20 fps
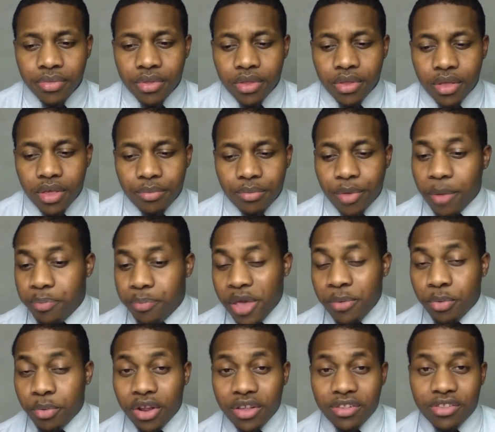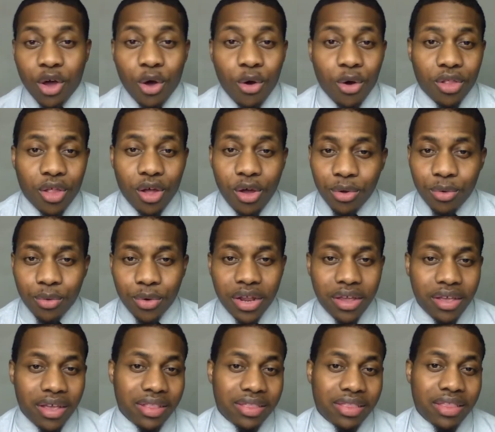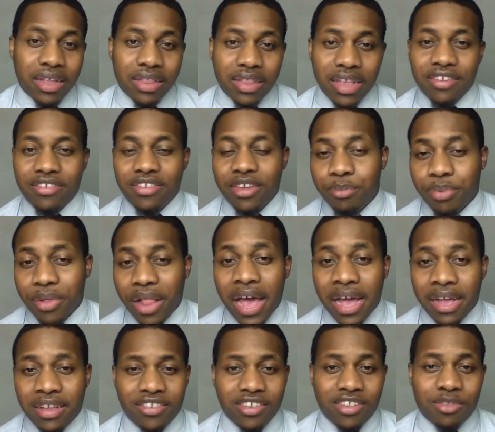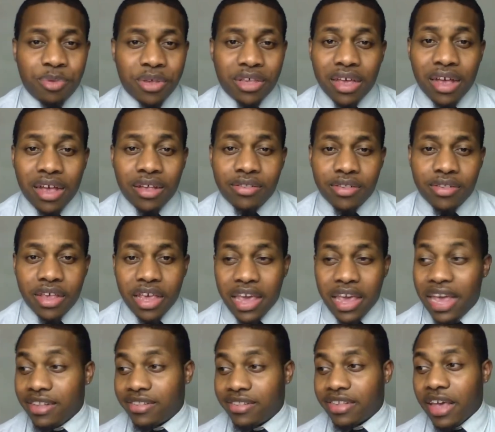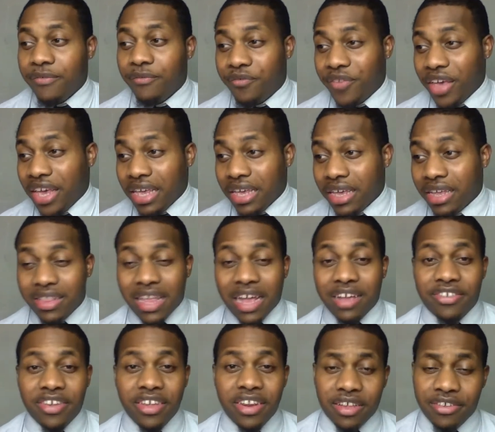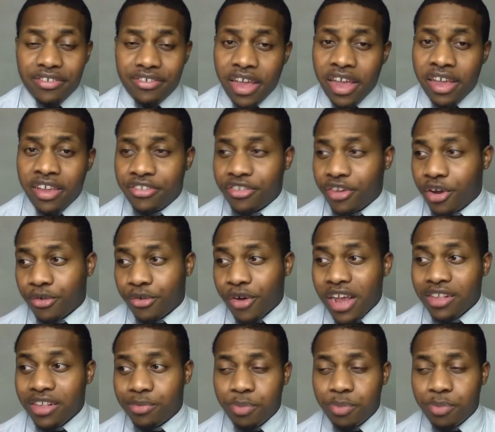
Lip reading: But people just go along with it and think that she black just because it's convenient that she done changed her race,